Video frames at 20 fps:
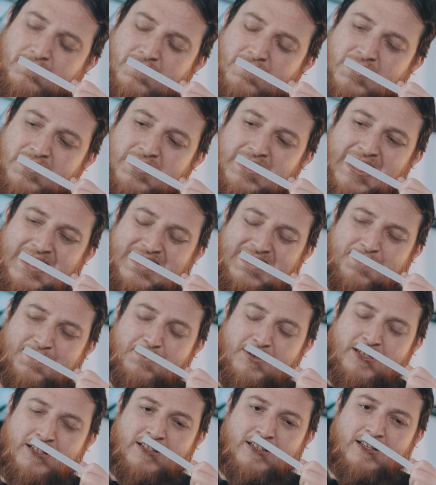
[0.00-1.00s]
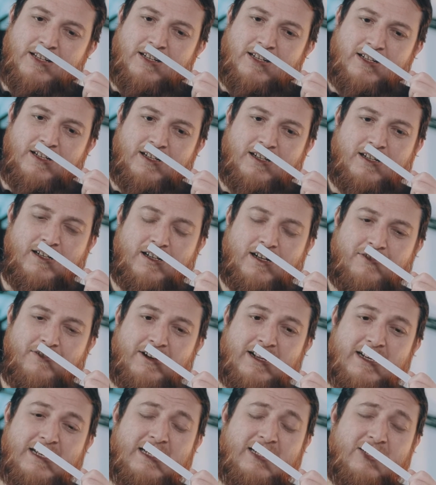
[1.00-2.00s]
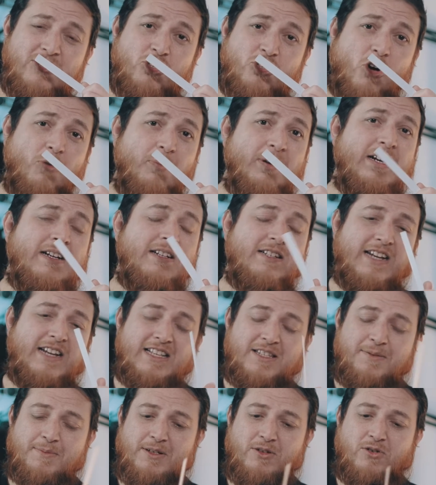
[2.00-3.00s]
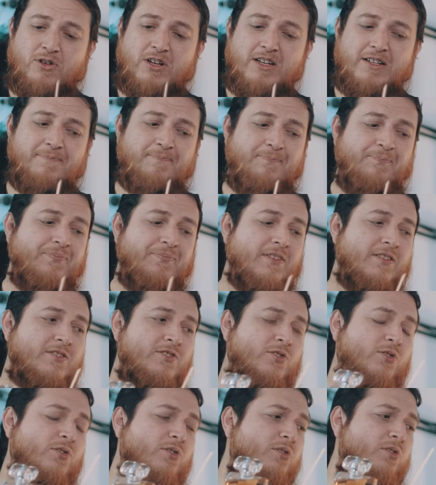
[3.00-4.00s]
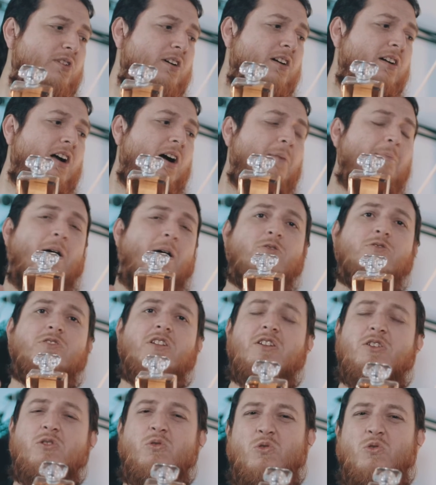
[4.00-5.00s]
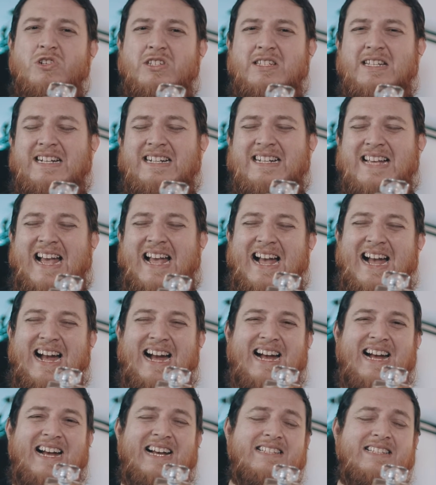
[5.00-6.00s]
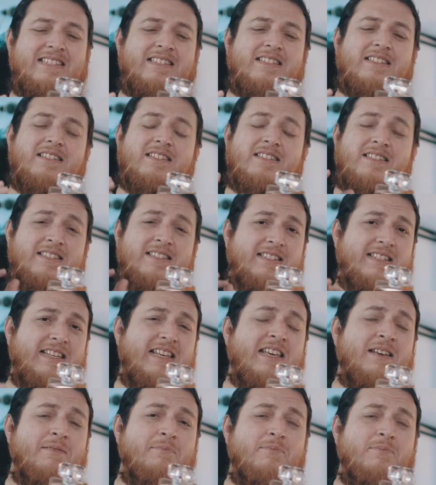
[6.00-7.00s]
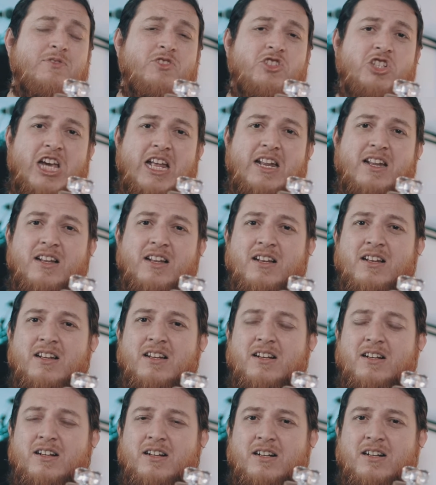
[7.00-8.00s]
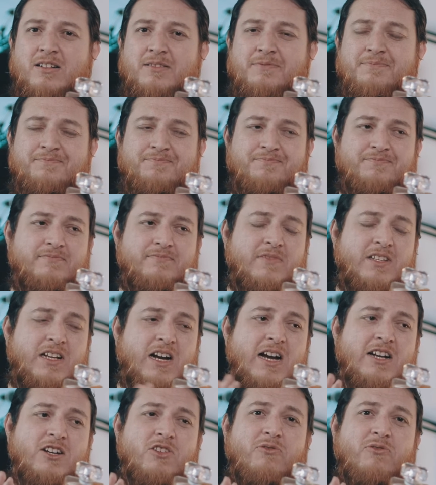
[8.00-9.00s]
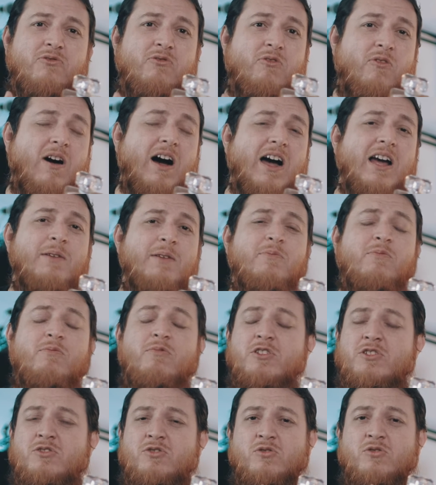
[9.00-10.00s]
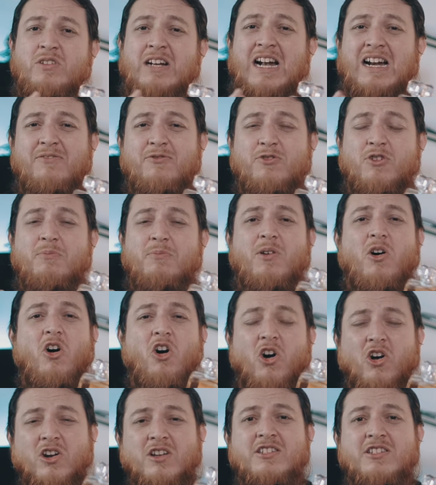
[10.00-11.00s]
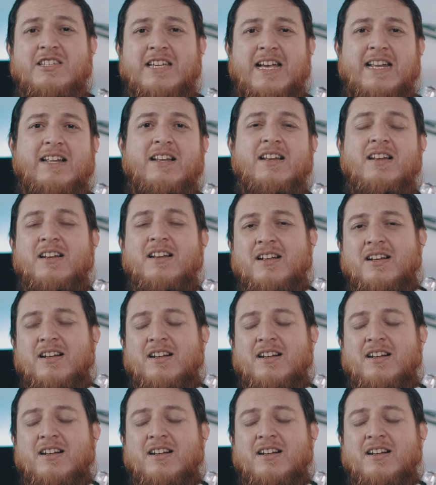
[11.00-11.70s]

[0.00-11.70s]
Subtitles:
Jasmine, a very dominant jasmine. Okay, so about the notes, it has same channel kind of vibe which you get from all channel